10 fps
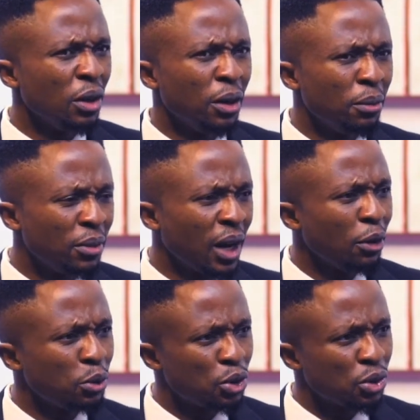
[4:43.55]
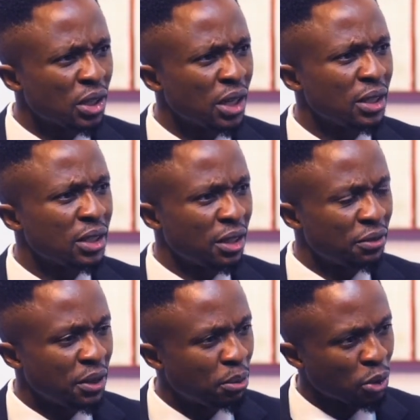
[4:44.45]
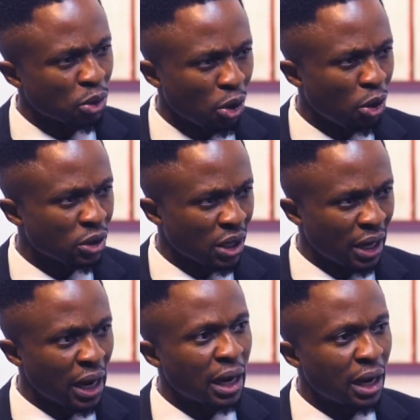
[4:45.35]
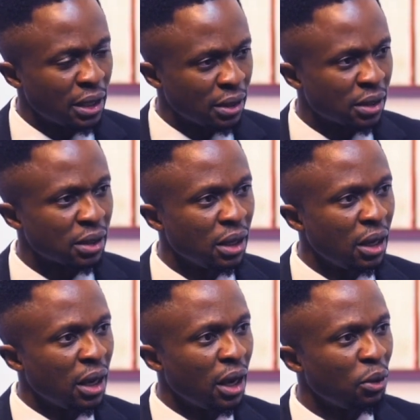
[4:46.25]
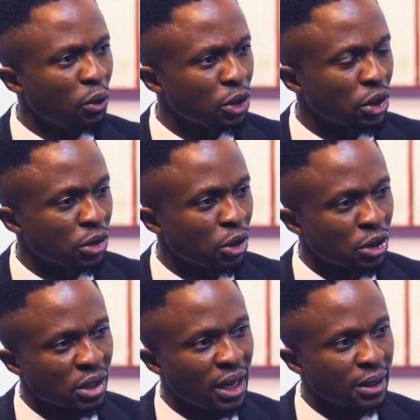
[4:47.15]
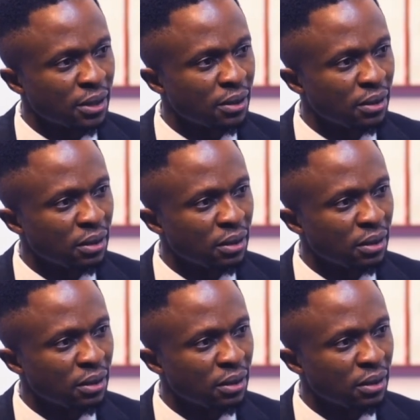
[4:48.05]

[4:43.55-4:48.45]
how would you say safety protocols and guidelines was on site?